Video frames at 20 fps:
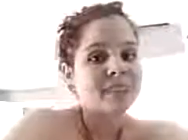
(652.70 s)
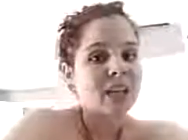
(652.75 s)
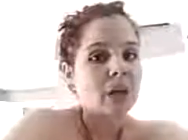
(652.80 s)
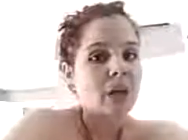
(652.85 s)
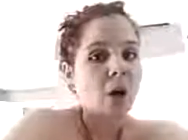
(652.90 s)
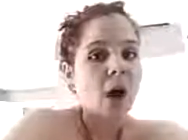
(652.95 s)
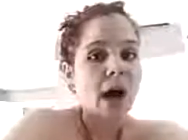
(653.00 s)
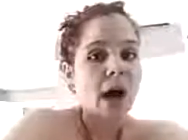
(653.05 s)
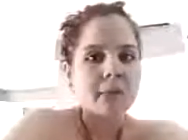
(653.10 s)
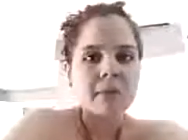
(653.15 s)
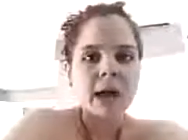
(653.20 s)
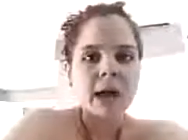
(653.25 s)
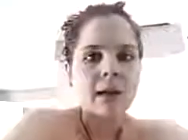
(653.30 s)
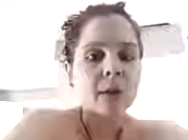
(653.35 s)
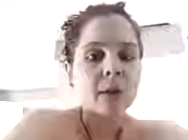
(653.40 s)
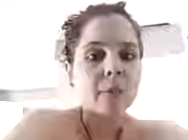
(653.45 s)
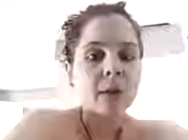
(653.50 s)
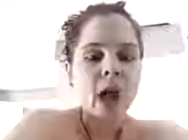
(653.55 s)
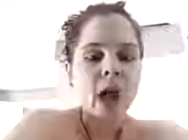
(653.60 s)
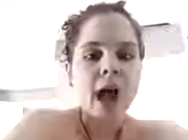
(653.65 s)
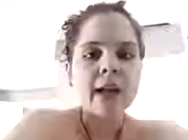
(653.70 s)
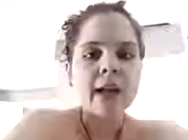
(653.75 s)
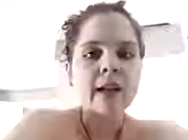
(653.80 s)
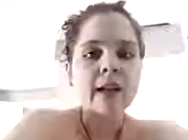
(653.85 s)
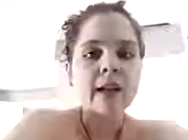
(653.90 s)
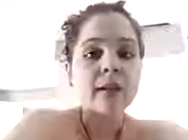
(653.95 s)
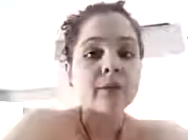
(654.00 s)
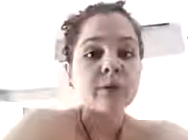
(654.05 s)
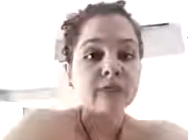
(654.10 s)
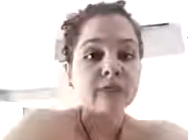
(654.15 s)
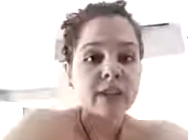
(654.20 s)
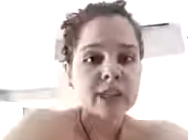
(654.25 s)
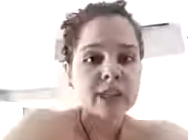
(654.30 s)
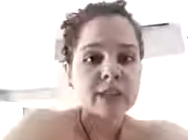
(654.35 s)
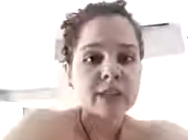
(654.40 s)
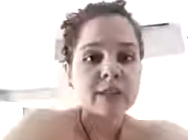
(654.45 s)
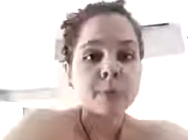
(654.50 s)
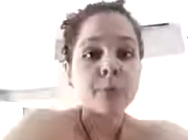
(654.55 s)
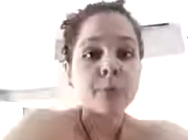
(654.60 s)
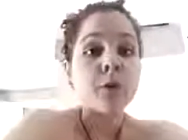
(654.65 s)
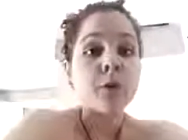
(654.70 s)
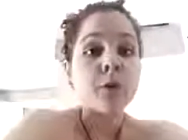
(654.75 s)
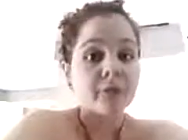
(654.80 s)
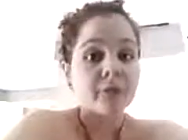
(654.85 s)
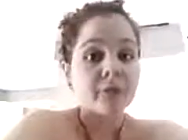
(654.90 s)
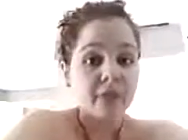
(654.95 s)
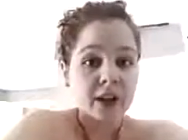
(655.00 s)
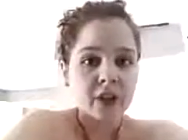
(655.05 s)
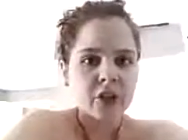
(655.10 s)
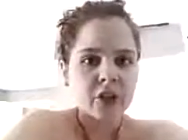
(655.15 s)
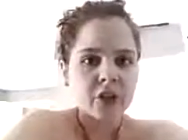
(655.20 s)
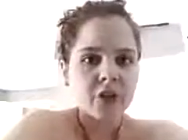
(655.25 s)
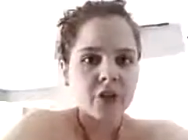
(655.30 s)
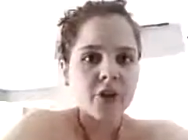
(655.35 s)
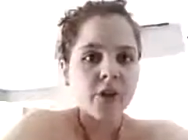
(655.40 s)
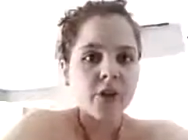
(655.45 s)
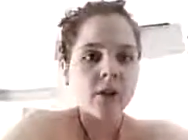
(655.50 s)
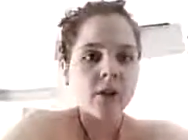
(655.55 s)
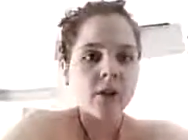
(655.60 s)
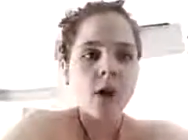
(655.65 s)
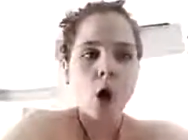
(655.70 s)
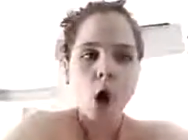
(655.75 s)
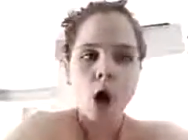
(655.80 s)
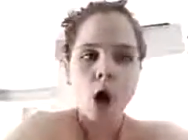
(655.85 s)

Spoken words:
I am not a fitness professional.